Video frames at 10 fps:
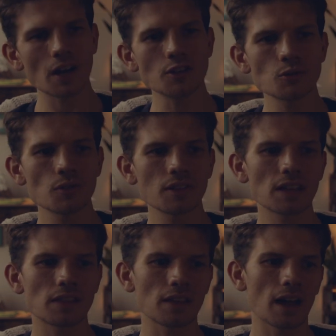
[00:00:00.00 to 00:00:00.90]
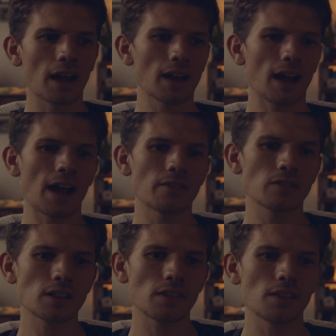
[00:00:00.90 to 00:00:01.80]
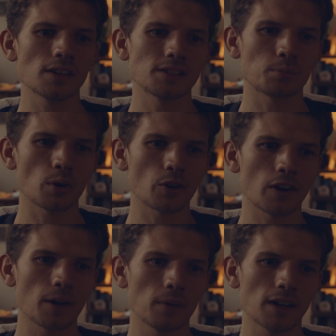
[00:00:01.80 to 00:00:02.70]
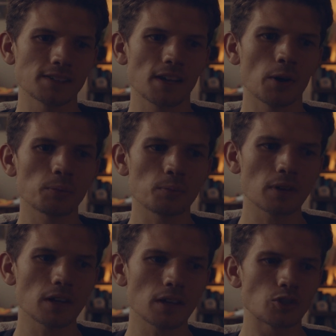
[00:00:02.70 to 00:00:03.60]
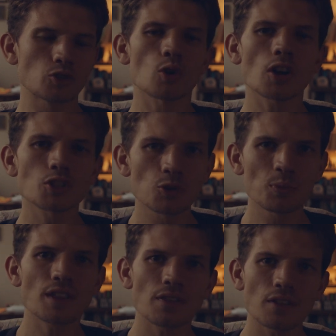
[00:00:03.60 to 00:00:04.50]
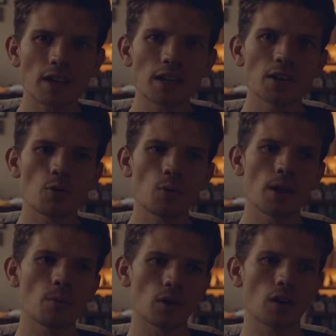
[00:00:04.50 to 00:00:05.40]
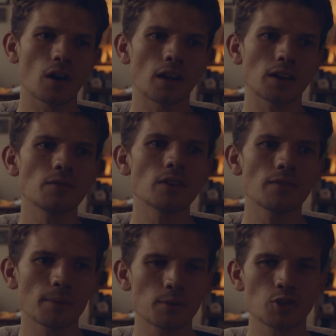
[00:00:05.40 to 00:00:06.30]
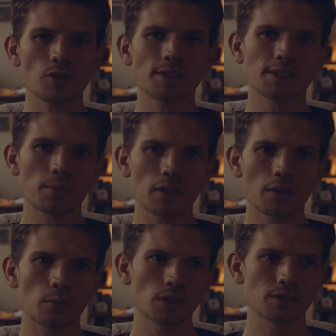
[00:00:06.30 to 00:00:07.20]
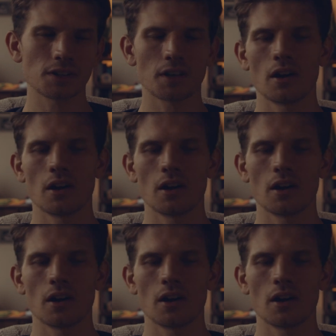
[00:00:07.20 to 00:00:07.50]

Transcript: I do think that having this program has helped me structure my thinking in a way where even if I'm shooting something where it's like